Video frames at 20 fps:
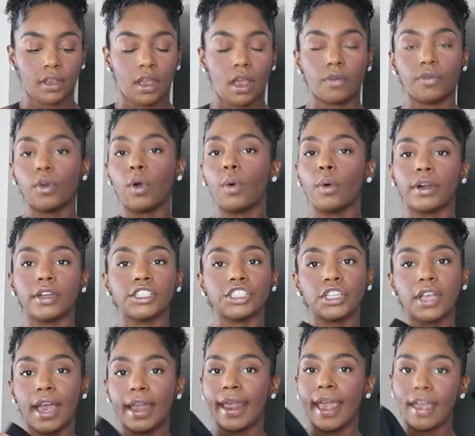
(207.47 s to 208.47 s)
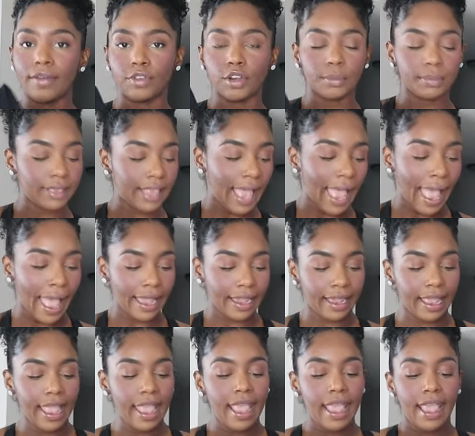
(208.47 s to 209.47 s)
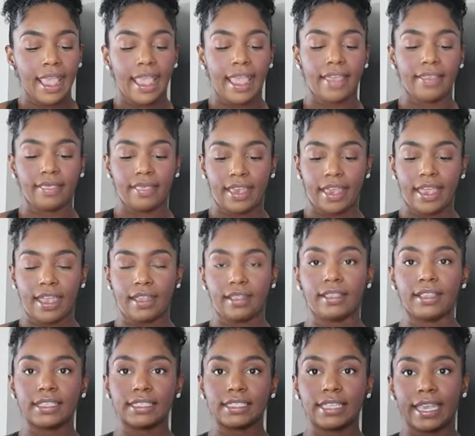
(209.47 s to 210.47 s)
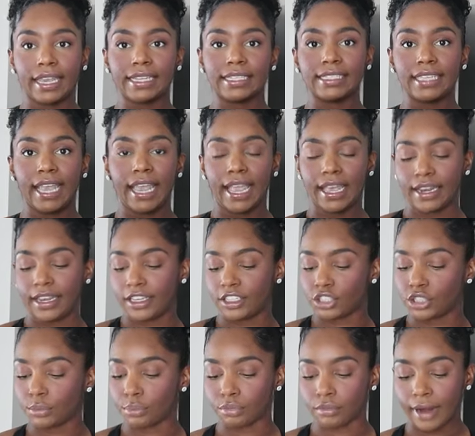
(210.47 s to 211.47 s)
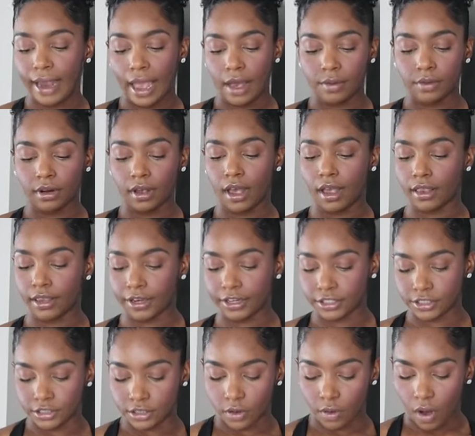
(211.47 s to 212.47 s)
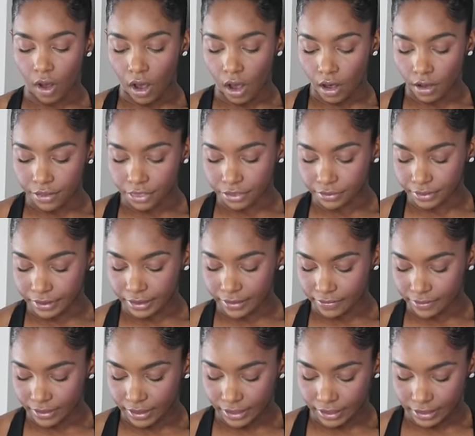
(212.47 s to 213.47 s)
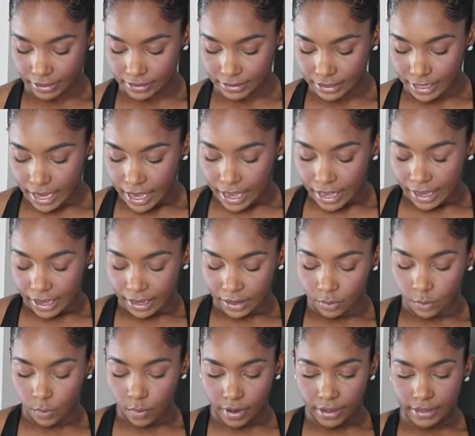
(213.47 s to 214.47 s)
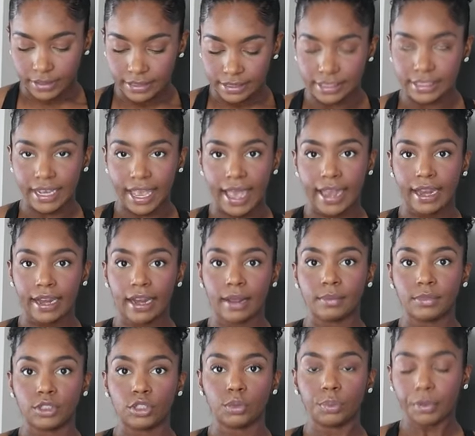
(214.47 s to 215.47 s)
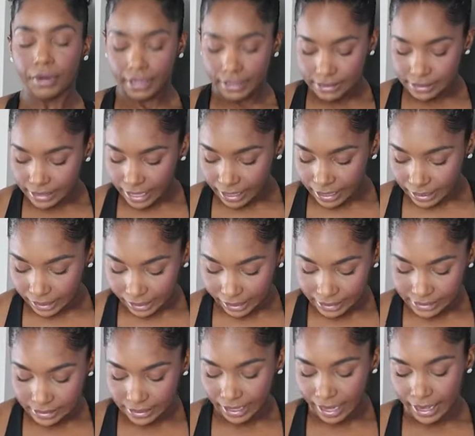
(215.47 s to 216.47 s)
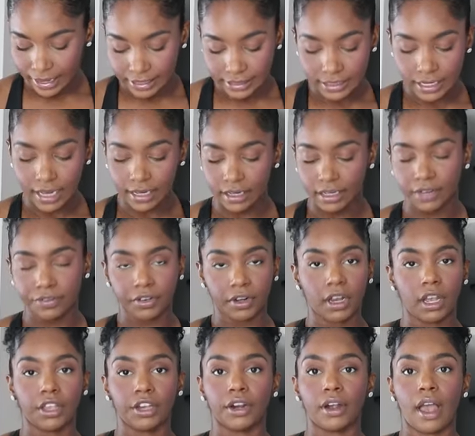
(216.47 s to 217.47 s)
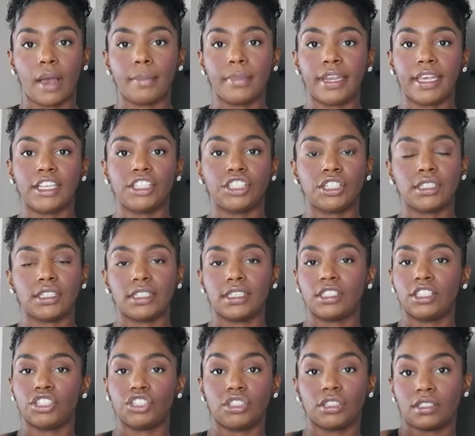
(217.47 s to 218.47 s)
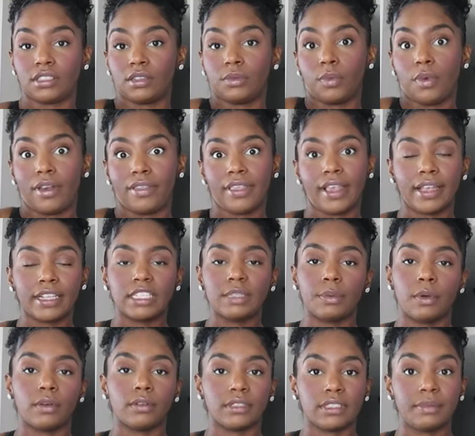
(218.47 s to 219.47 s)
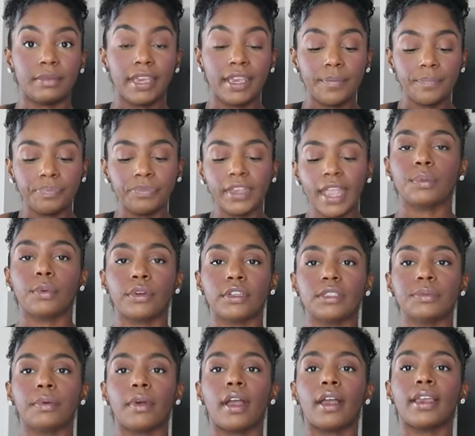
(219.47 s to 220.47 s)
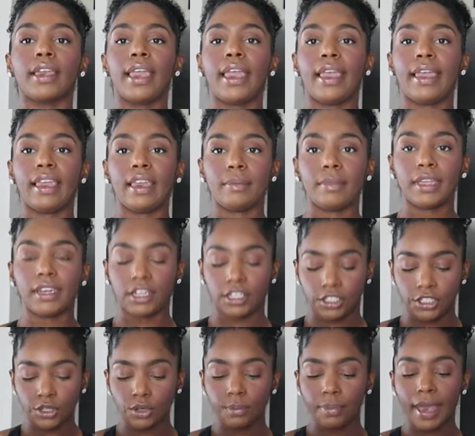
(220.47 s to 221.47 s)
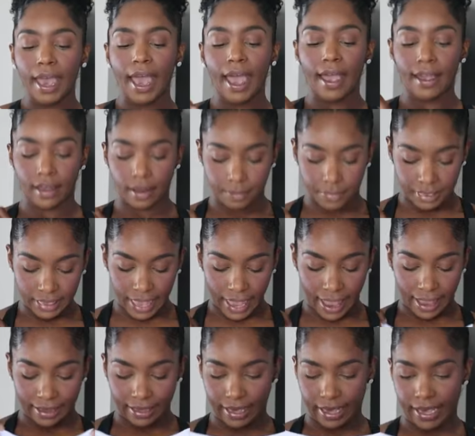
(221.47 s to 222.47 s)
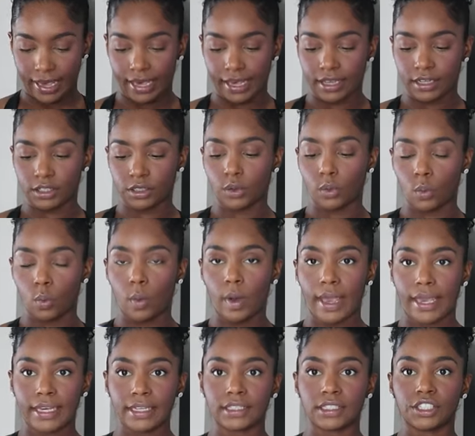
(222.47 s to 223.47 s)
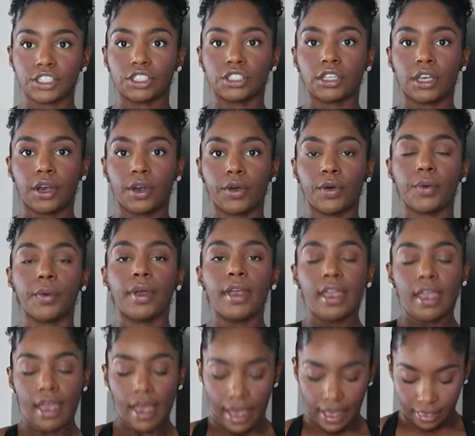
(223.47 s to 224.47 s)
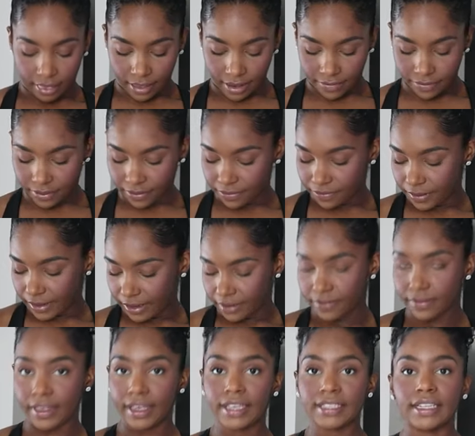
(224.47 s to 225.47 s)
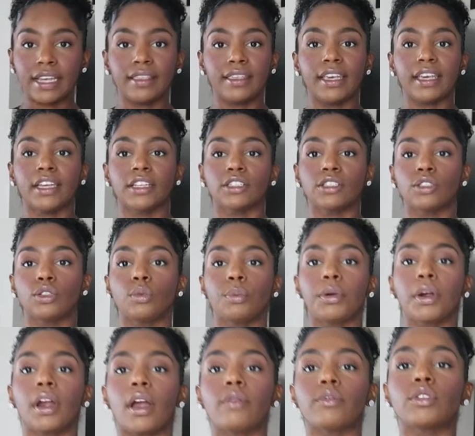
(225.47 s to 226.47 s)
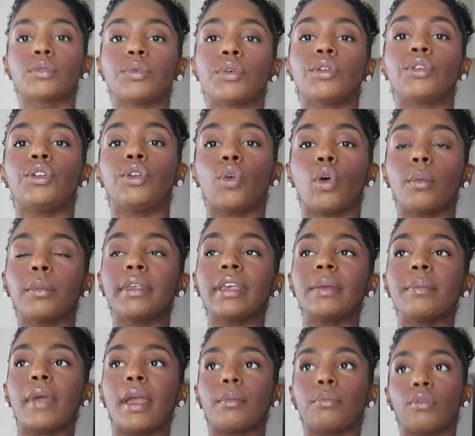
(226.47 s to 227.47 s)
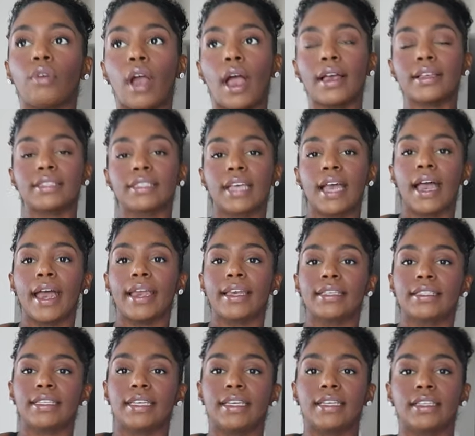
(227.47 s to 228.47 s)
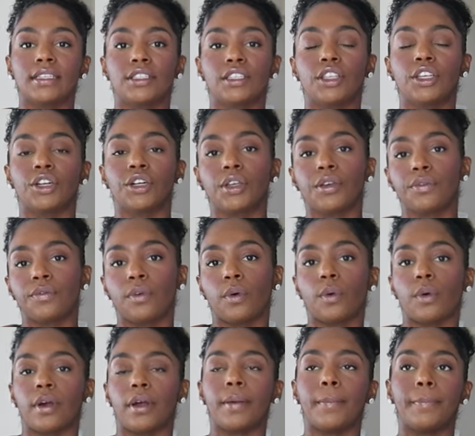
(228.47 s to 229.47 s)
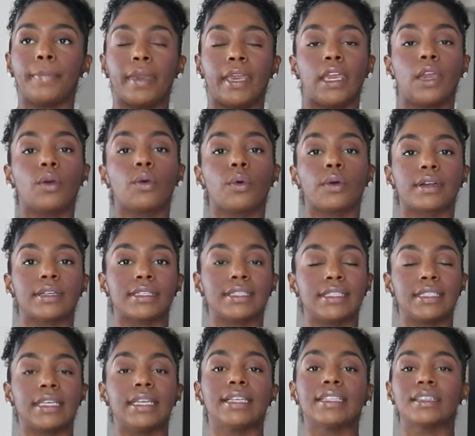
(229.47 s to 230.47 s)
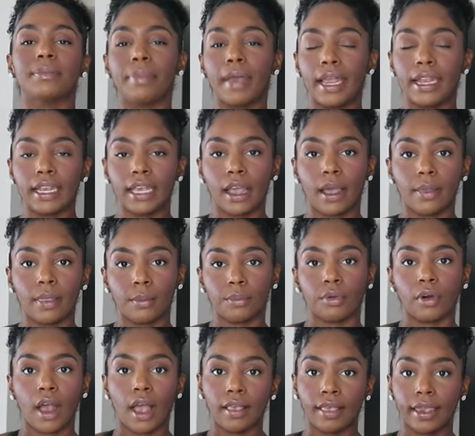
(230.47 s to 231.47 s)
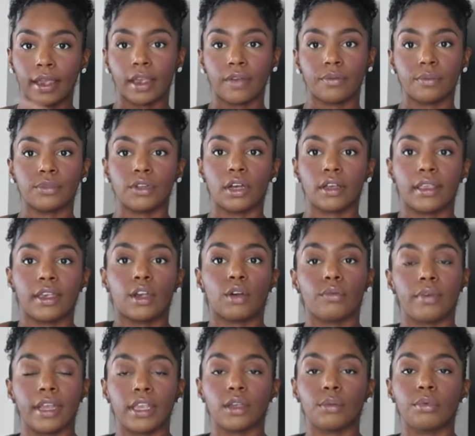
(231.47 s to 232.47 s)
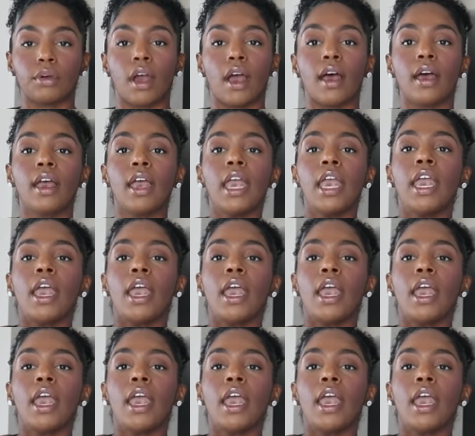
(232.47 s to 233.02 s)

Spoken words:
Of course, you gotta have your black. And then this like tannish brown color. So all three of these in one set, and I'm super excited. Like I said, they had a ton of different color combinations. This is just the one that spoke to me. Sports bra came in a 2-pack, black and white. So I love the fit of this. I think it's super comfortable. Normally my bra size is 34B or C, depending on the bra, like if I'm talking like a regular bra.